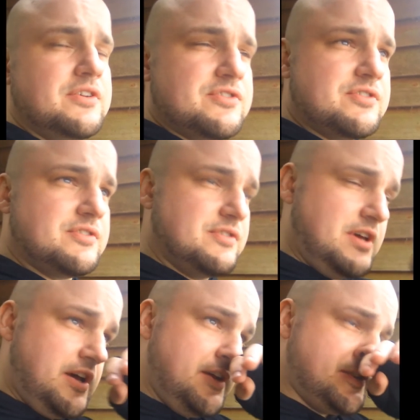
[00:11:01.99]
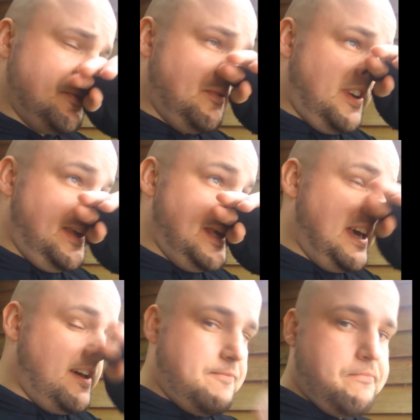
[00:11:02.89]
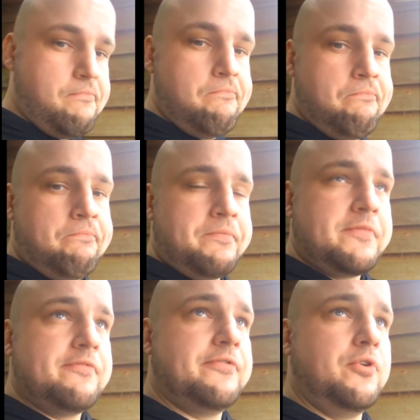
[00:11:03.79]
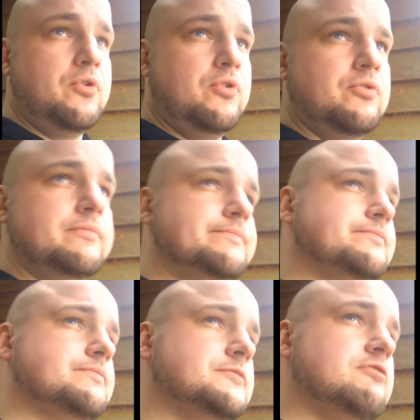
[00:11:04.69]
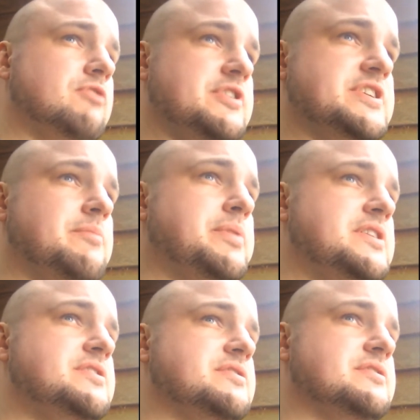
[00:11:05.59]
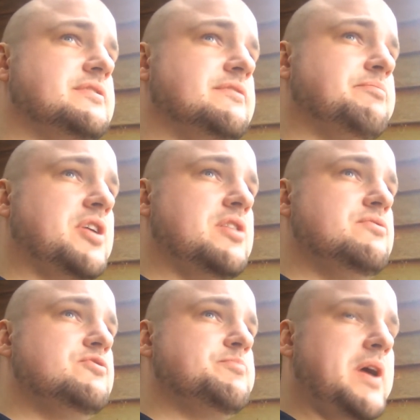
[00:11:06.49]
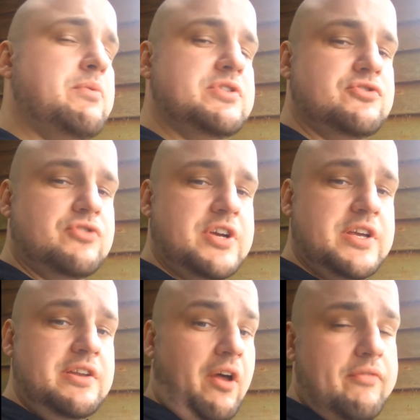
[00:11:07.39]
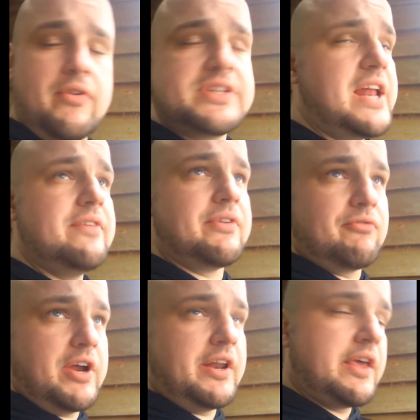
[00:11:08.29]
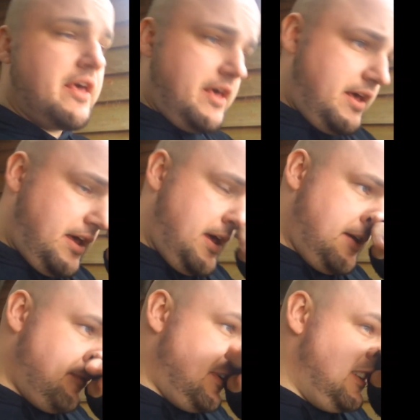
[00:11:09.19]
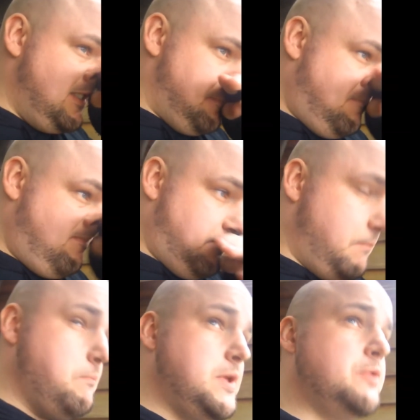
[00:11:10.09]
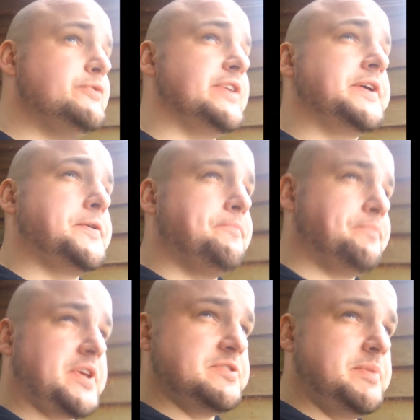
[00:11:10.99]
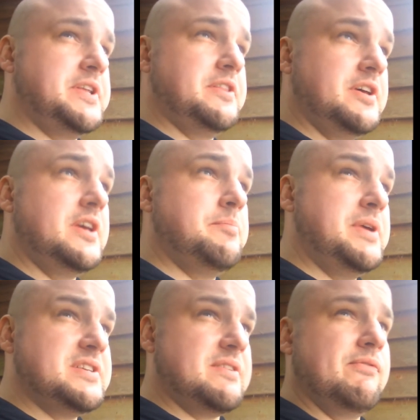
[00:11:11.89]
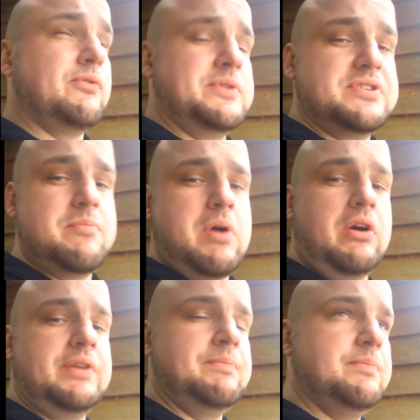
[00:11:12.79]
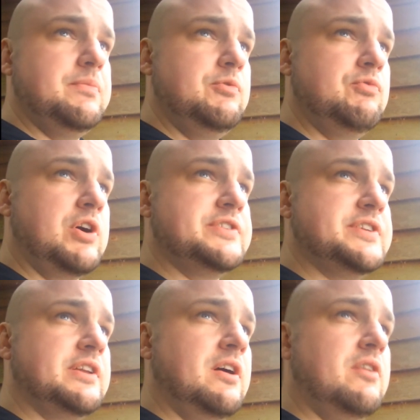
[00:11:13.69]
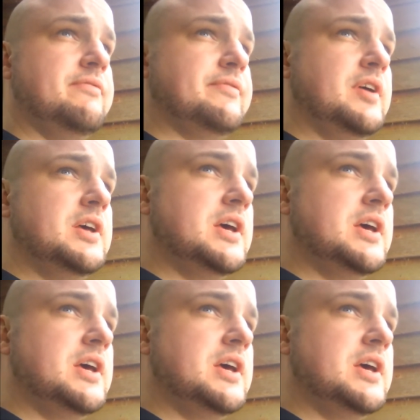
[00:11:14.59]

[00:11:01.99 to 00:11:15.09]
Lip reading: someone can get for writing a piece, prose, poetry, life writing, anything really. I find music has been the biggest influence in my writing life,